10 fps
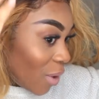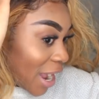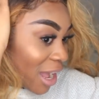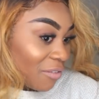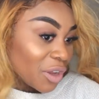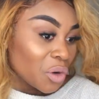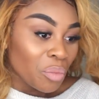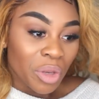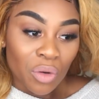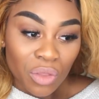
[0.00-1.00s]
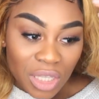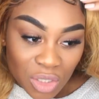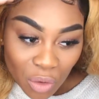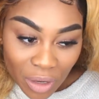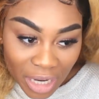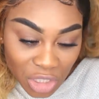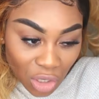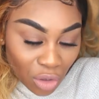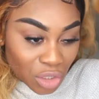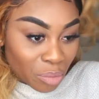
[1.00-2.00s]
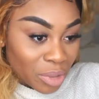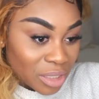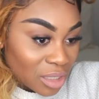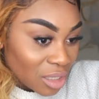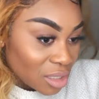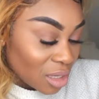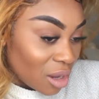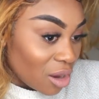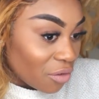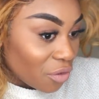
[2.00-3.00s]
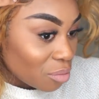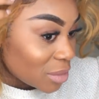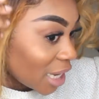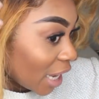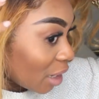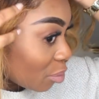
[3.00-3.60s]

Why have I not been on this whole lace closure business from day?